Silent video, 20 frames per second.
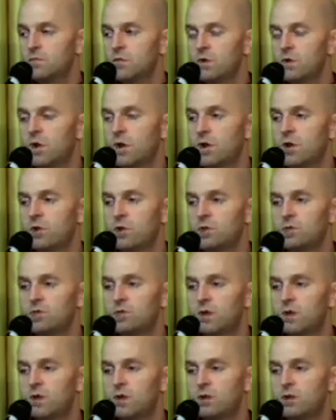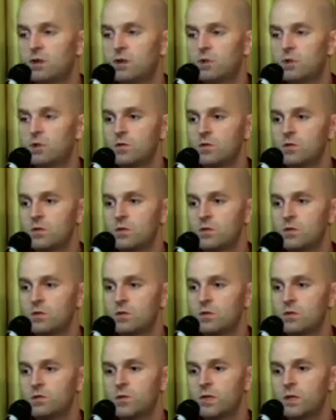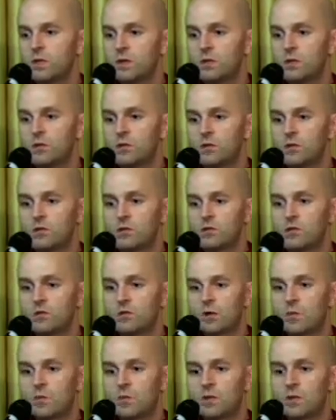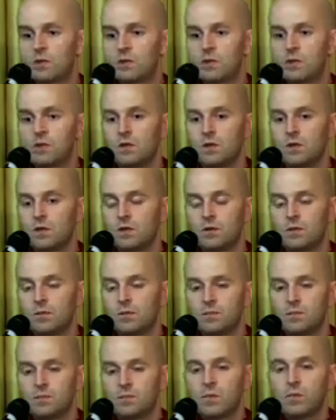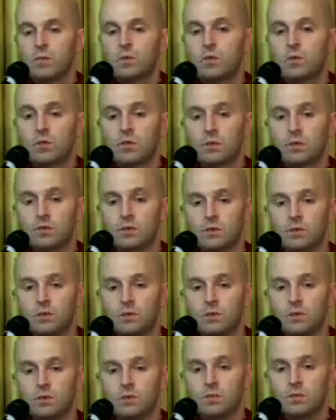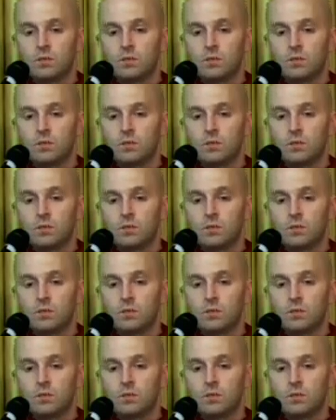we're always very close to being able to do something that we shouldn't do,